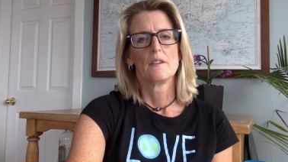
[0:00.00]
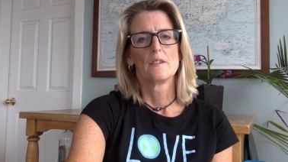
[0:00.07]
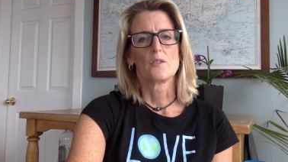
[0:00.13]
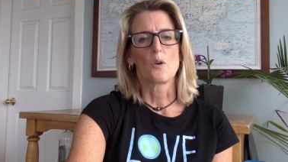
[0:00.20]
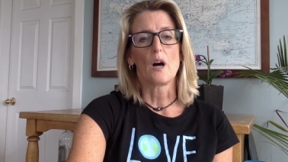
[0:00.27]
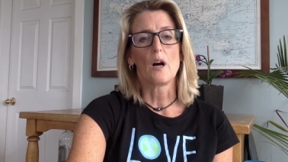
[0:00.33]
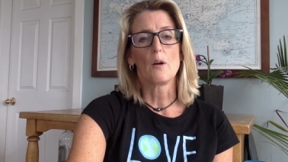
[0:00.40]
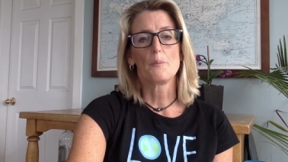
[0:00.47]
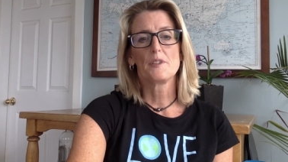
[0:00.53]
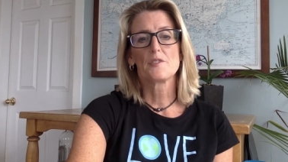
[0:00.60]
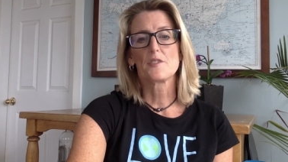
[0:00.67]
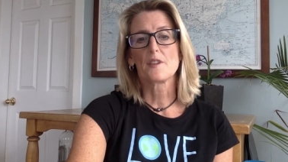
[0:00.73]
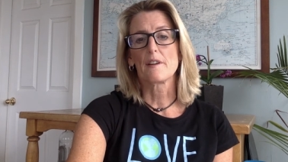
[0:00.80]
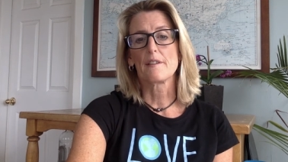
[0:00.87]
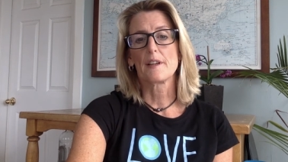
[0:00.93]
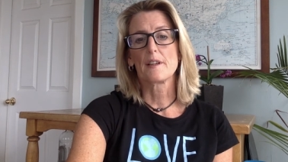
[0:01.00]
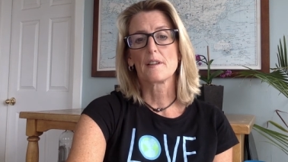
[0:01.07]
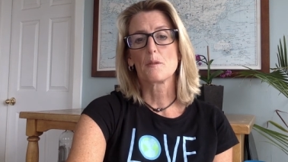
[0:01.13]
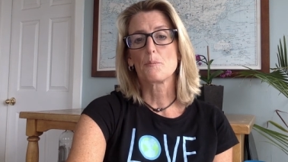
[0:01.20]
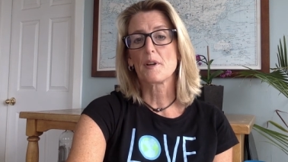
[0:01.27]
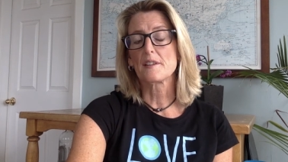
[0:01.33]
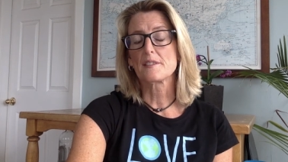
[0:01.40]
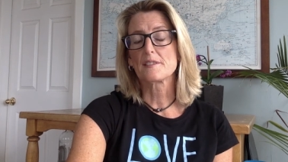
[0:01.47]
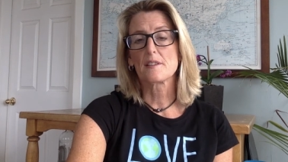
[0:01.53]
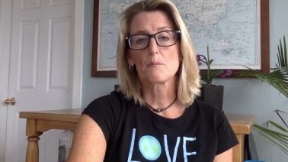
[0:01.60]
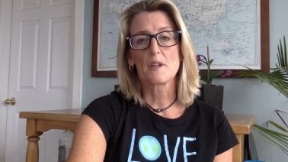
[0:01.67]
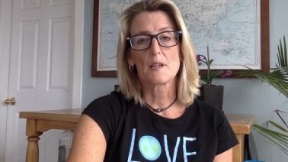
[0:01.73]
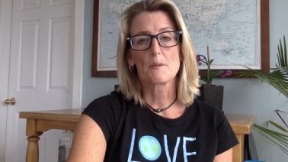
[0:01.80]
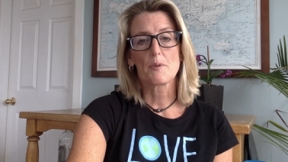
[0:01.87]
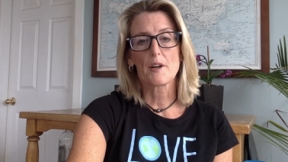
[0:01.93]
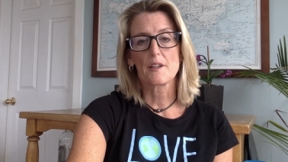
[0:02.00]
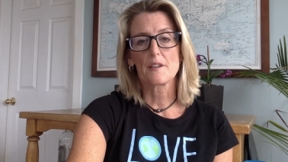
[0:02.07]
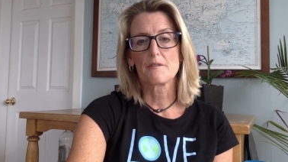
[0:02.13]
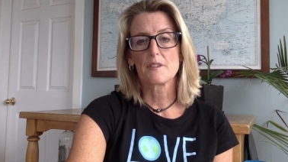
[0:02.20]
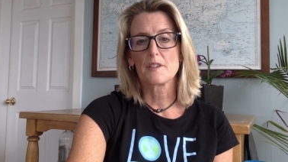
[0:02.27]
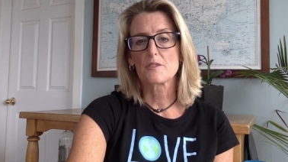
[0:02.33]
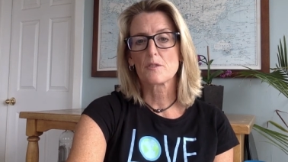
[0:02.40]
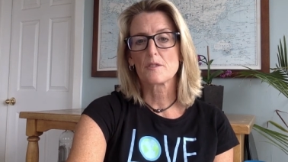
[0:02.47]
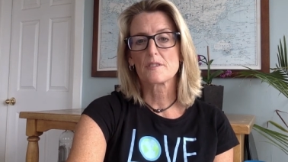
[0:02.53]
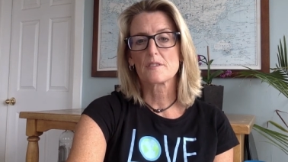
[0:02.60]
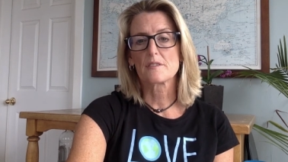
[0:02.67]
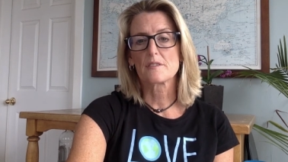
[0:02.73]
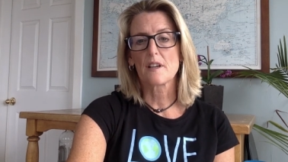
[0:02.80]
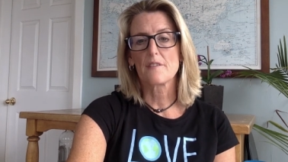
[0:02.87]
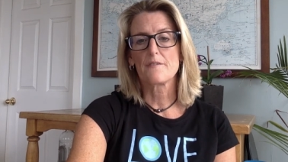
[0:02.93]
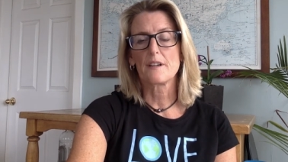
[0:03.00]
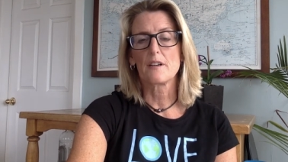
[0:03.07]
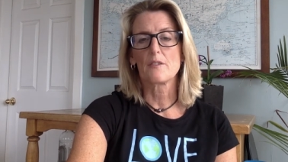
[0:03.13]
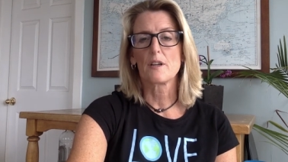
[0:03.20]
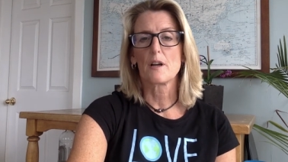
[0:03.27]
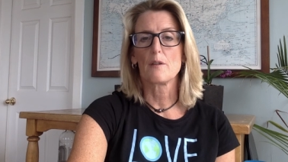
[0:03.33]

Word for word: So I'll be sharing the best of mind-body resources I've found